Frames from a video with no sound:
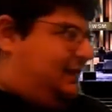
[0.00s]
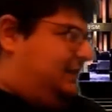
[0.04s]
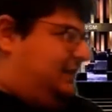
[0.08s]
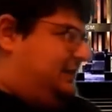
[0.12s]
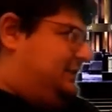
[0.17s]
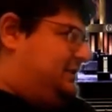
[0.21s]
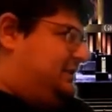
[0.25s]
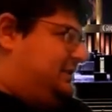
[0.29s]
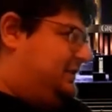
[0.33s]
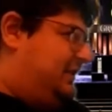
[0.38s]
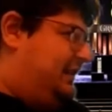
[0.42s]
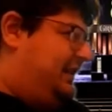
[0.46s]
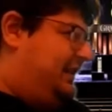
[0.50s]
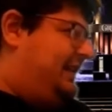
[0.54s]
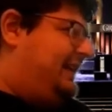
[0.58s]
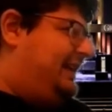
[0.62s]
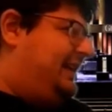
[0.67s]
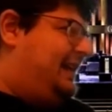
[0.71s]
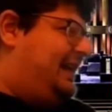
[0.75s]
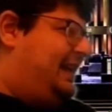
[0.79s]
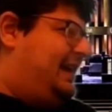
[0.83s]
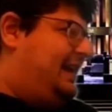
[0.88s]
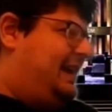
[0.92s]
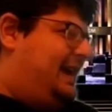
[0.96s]
on
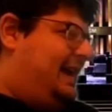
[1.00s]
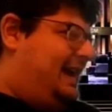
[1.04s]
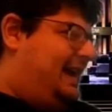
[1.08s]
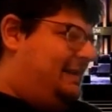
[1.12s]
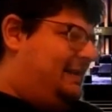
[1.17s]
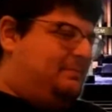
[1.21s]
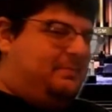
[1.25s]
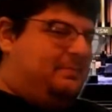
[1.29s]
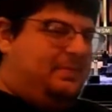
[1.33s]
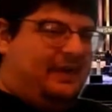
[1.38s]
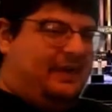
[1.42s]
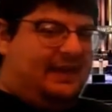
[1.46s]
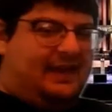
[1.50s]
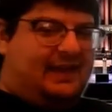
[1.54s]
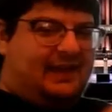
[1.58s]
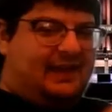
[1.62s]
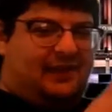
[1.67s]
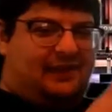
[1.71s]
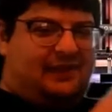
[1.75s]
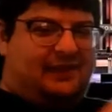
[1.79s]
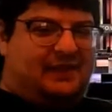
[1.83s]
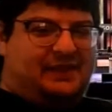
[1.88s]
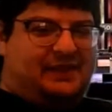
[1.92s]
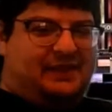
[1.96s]
trees and bees
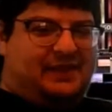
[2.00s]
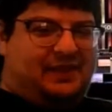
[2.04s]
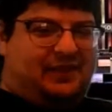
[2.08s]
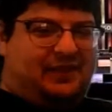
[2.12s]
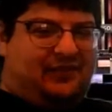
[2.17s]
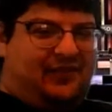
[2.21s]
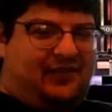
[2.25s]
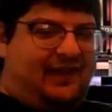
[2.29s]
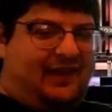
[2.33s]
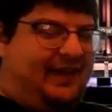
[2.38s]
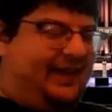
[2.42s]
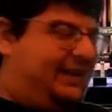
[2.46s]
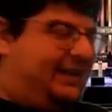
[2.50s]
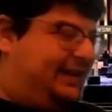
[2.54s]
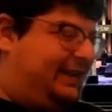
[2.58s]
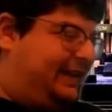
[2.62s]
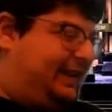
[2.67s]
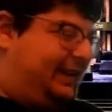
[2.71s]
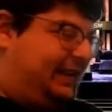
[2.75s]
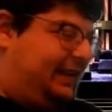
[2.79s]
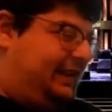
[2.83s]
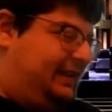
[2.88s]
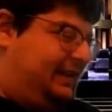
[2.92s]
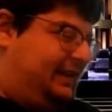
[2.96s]
on threes.